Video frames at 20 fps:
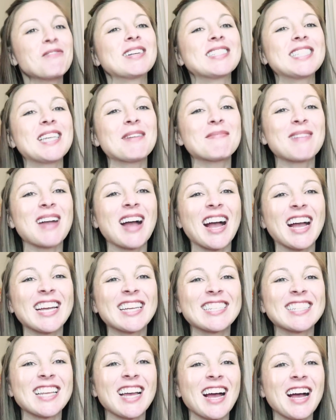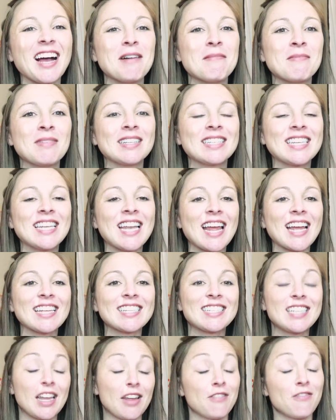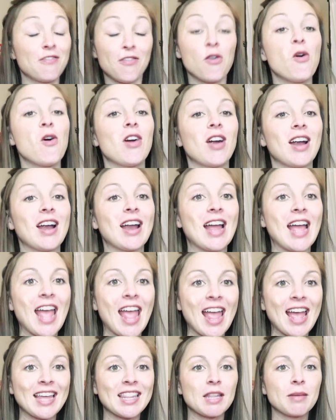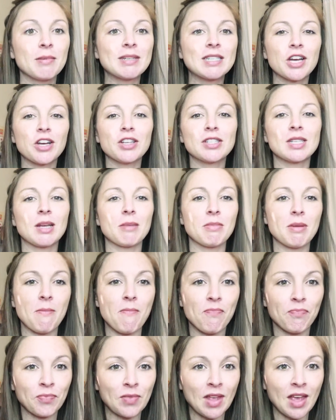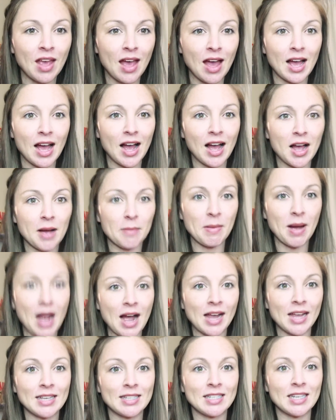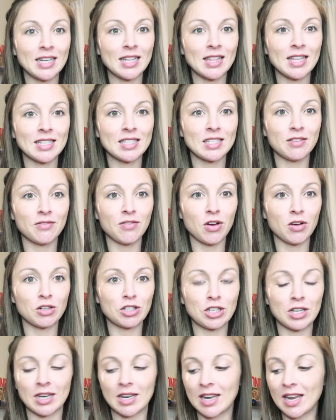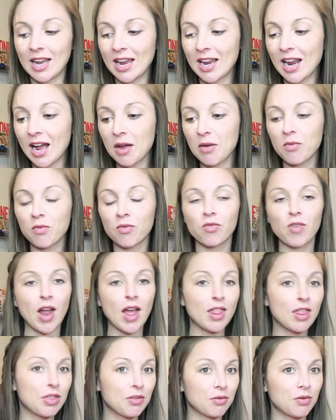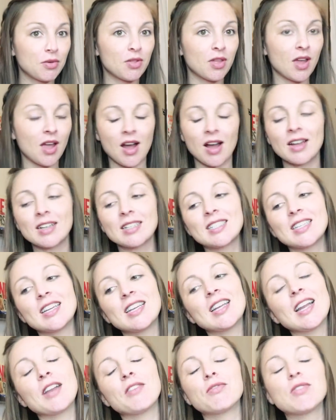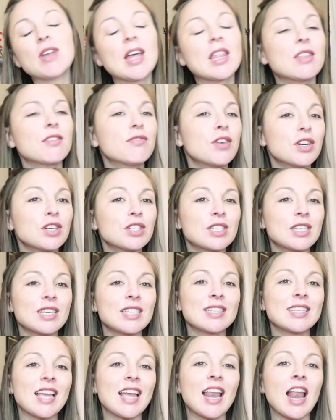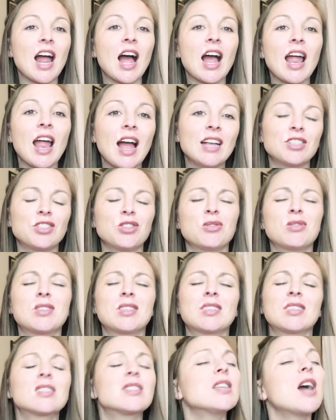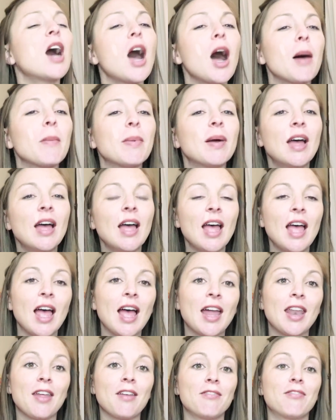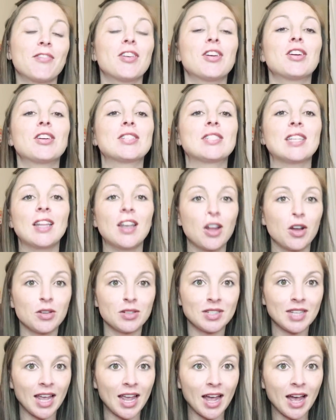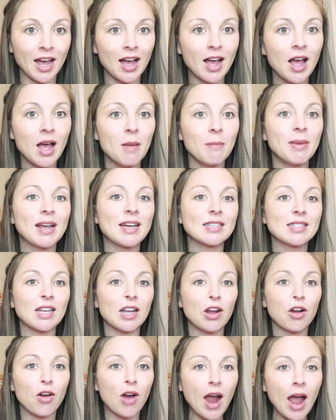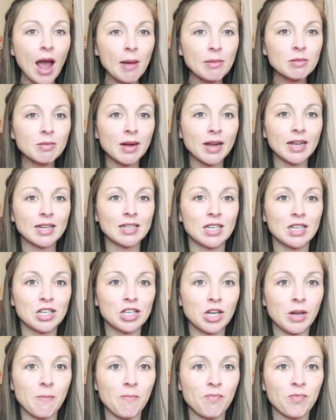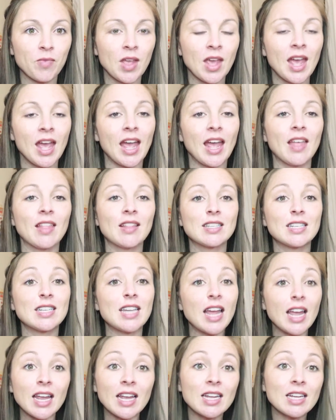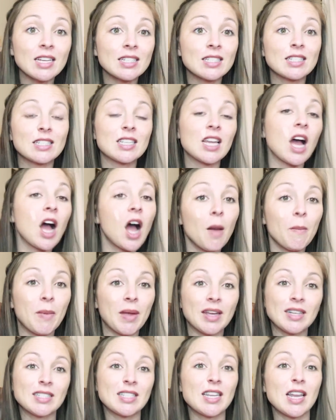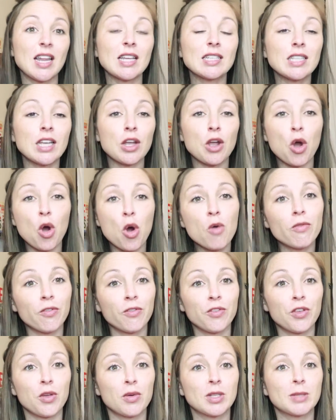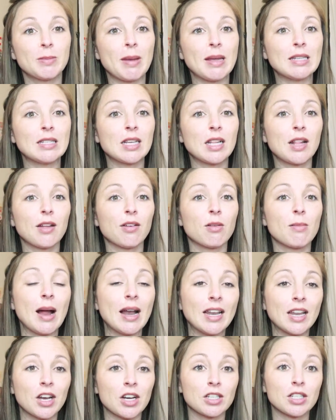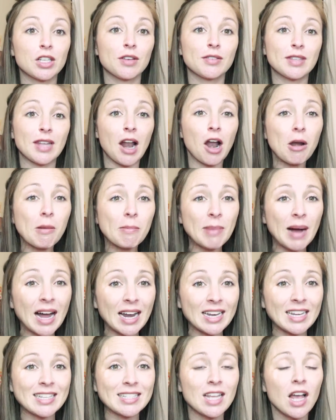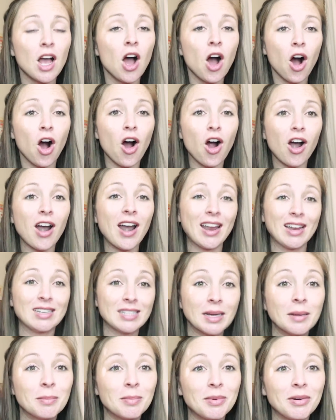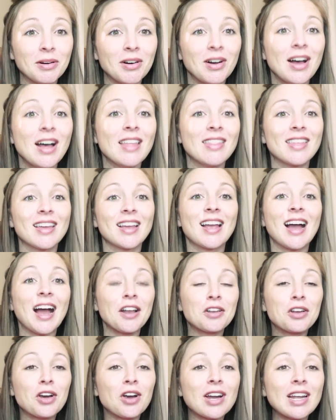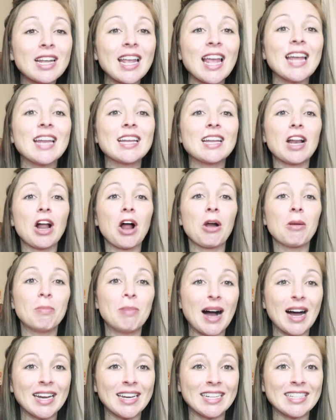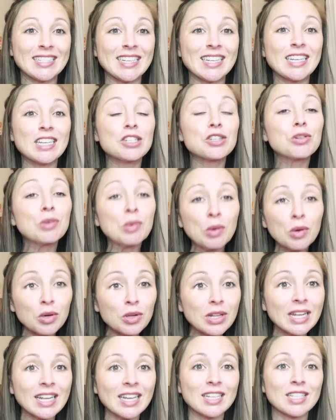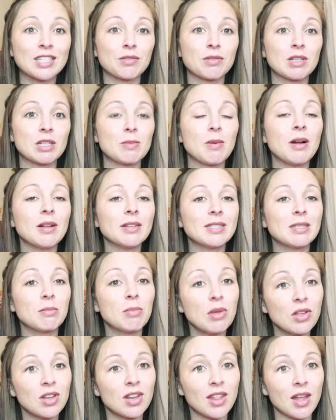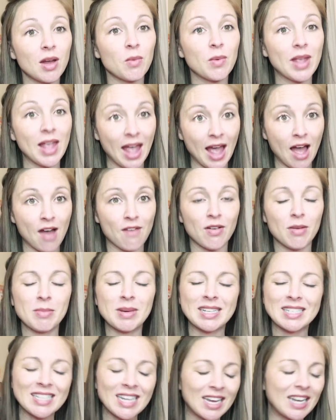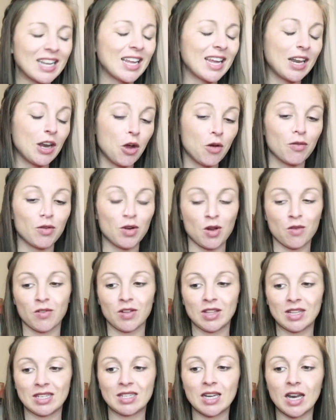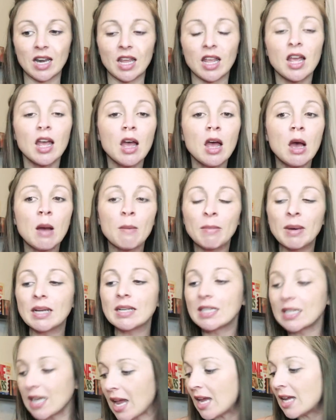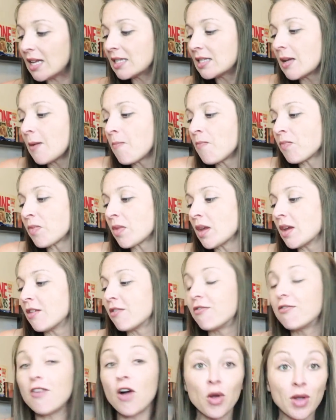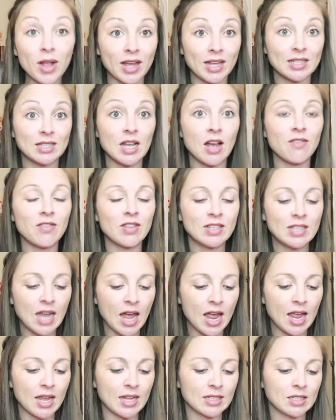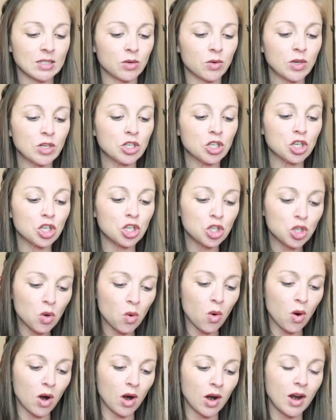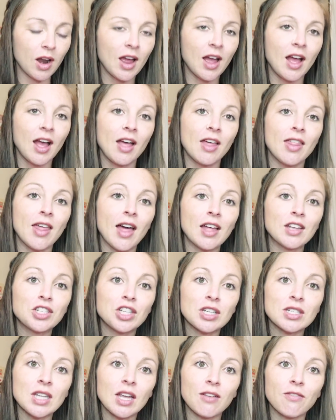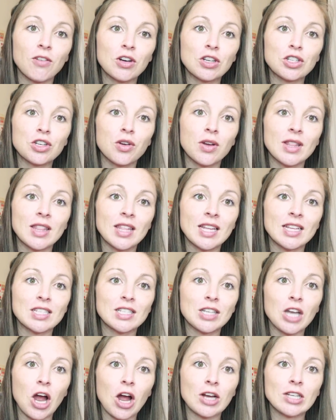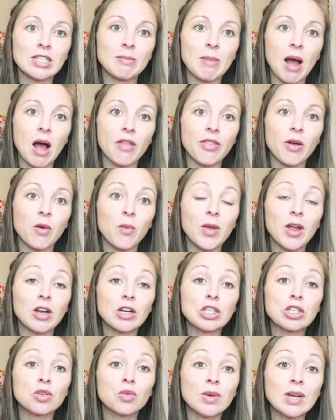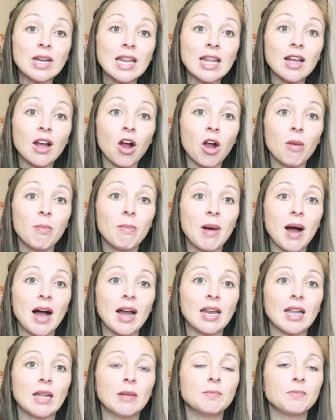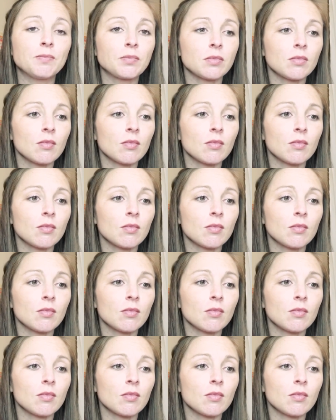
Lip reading: What's up, guys? Today is day four, and let me tell you something. I did this devotion, and I read through the content, I read the verses, and I had to stop at a verse in Hosea because it grabbed my attention. And today's topic, today's like overview, is basically reminding ourselves that our bodies are a temple, that God created our bodies, and truly it is a responsibility that we have. I'm going to say it again over and over in the study, but today's focus of the day is to ensure that, just like 1 Corinthians talks about, that we are treating our body